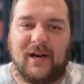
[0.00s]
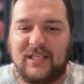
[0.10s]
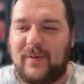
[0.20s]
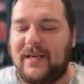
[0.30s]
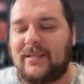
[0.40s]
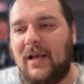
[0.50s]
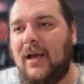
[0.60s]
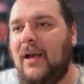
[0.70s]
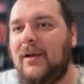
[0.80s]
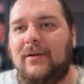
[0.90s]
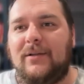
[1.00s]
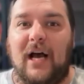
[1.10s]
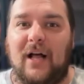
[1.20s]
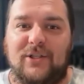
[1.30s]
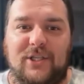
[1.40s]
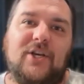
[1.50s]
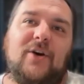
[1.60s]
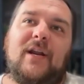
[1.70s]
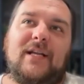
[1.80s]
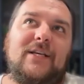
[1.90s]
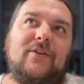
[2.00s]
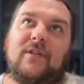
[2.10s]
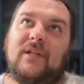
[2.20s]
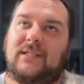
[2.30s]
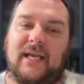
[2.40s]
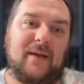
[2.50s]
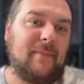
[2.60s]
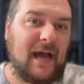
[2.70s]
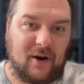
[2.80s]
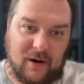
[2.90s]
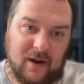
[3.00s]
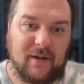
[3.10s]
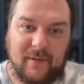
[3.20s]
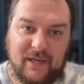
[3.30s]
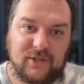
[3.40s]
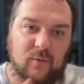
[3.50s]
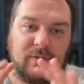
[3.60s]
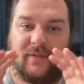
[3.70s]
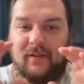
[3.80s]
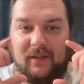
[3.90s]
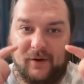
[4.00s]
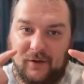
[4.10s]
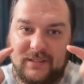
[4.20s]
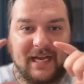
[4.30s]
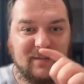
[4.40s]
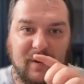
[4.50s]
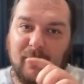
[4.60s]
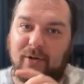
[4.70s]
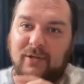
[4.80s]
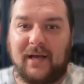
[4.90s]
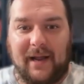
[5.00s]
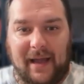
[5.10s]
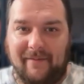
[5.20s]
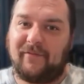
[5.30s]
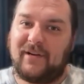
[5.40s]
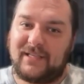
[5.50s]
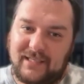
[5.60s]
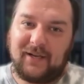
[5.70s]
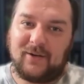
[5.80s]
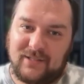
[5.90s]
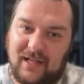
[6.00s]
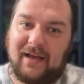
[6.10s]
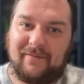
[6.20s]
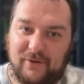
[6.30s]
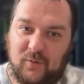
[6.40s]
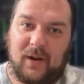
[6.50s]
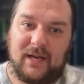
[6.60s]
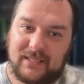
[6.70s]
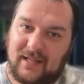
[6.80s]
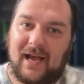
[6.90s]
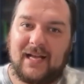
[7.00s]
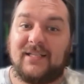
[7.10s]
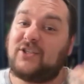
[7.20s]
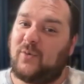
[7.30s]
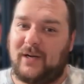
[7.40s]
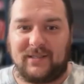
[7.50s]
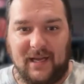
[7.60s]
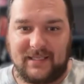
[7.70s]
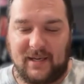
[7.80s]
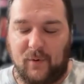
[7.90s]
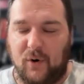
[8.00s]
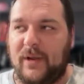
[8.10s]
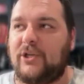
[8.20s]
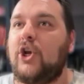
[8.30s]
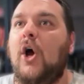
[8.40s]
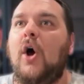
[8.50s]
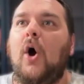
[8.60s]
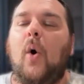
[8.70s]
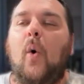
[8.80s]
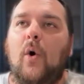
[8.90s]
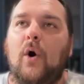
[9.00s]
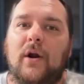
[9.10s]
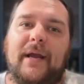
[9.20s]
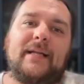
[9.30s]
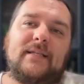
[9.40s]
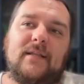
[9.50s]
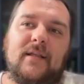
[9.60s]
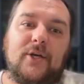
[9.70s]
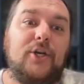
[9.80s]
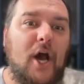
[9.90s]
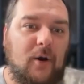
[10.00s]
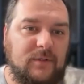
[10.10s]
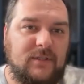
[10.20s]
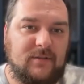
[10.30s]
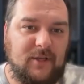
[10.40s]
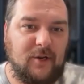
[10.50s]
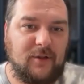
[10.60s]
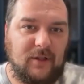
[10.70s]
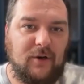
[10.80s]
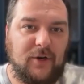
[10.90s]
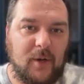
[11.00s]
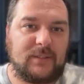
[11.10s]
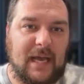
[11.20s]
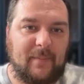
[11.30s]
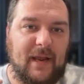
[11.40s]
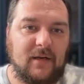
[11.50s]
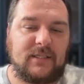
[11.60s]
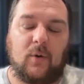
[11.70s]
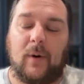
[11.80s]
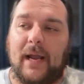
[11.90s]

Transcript: space, dollars to donut, it's either the same background image with the little text bubbles on every single slide for 20 slides, because 20 slides get more reach, or it's the notes, the little notes app carousel, right?